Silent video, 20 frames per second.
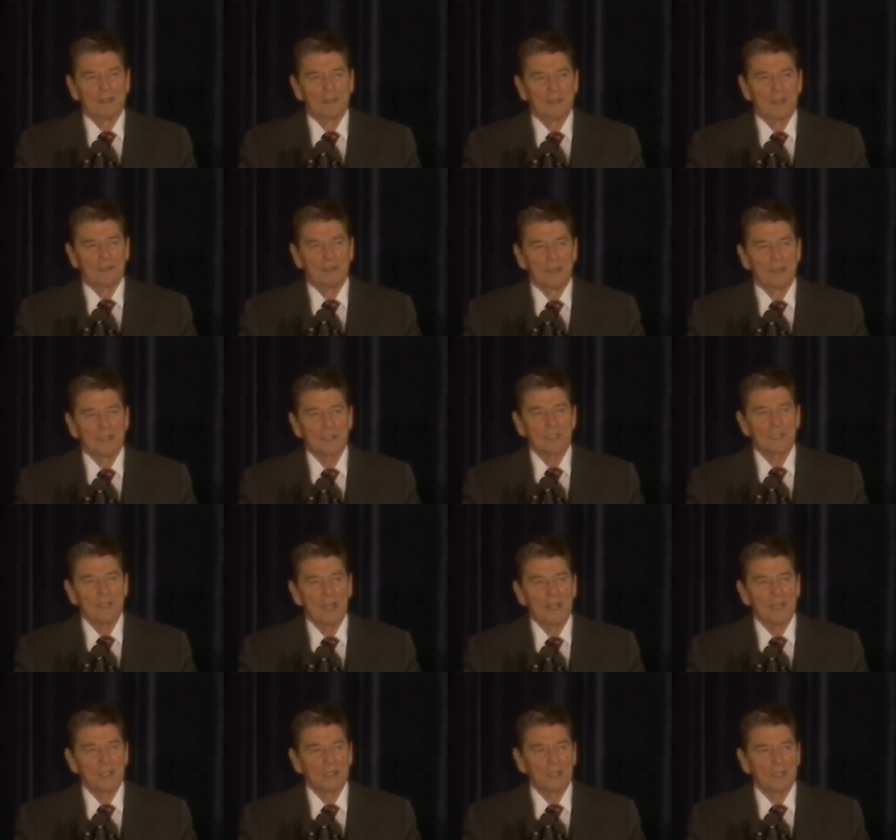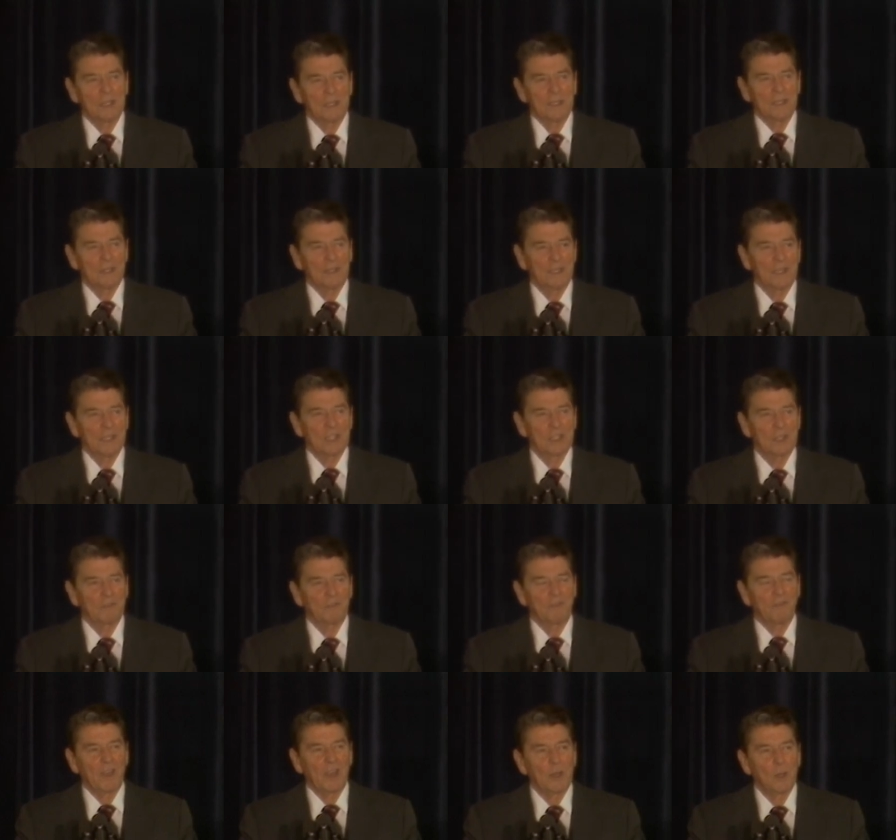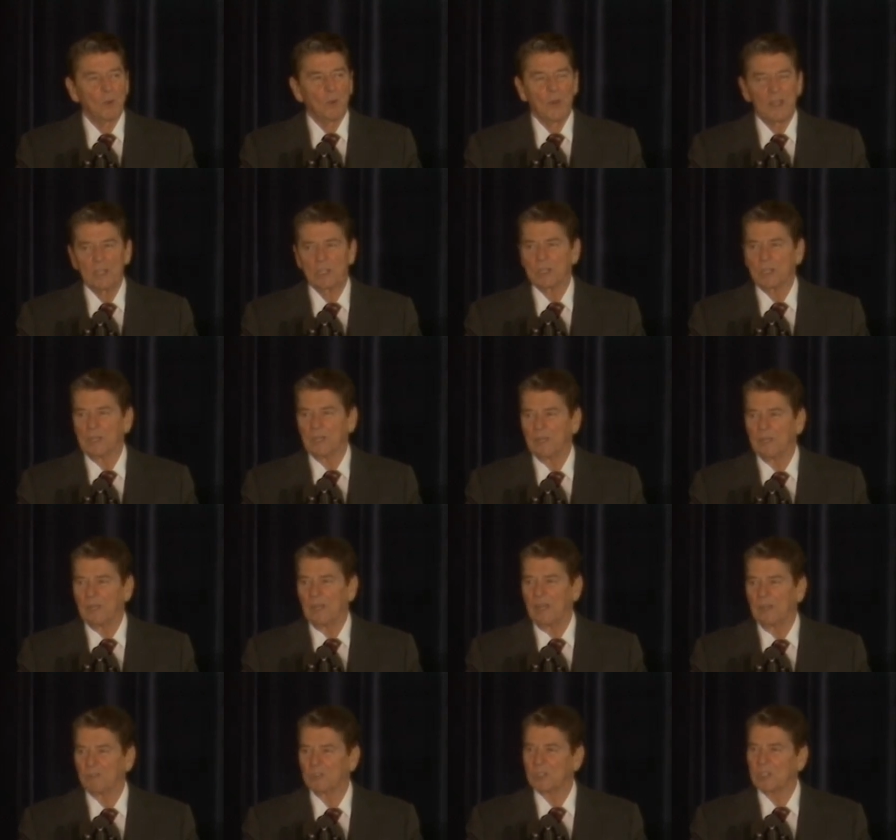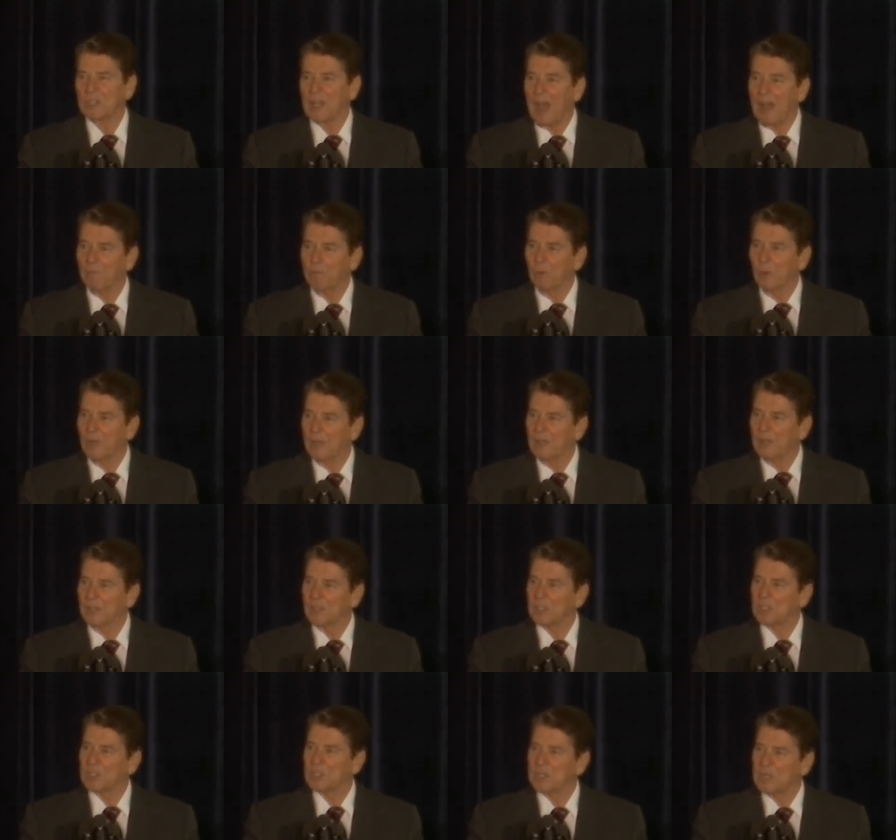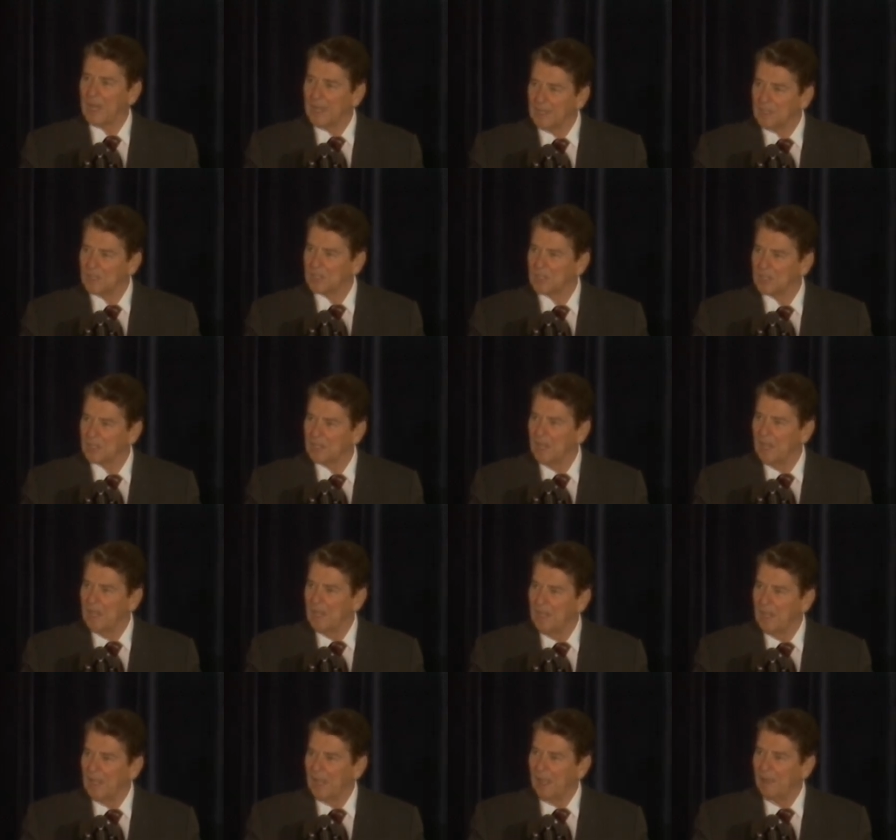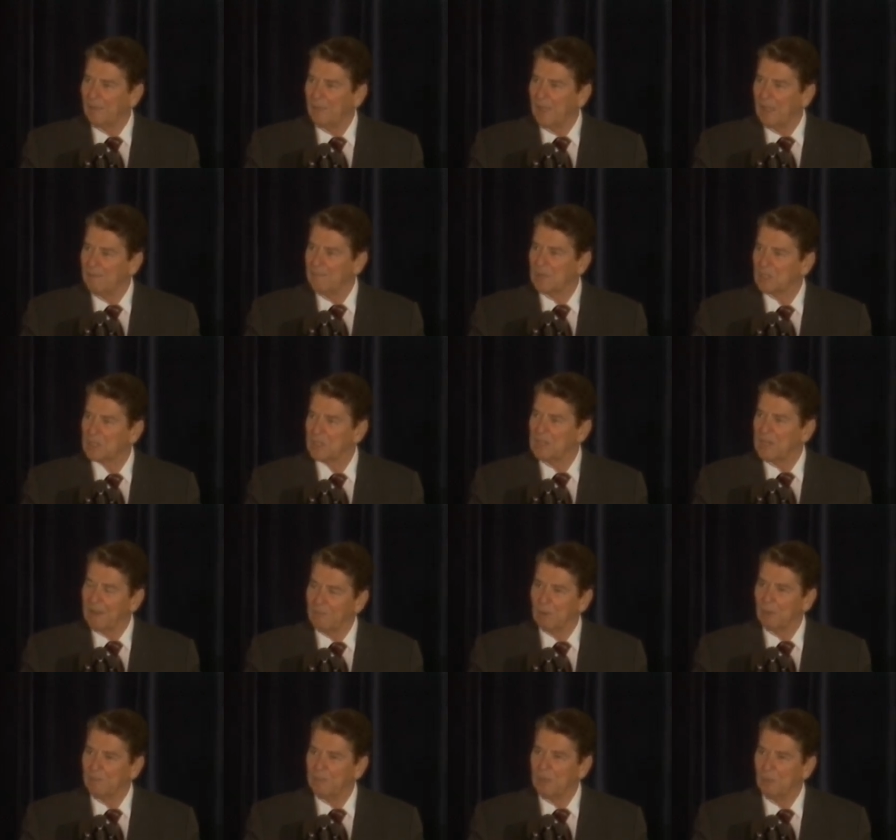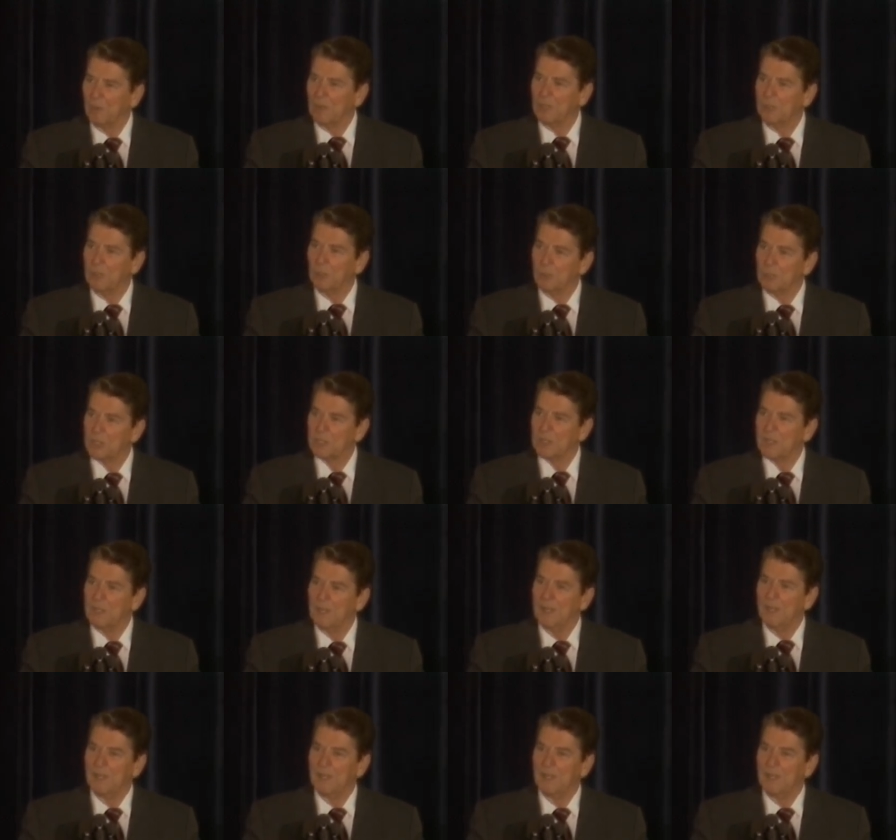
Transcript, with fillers: that this nation is a federation of sovereign states, and they must never be reduced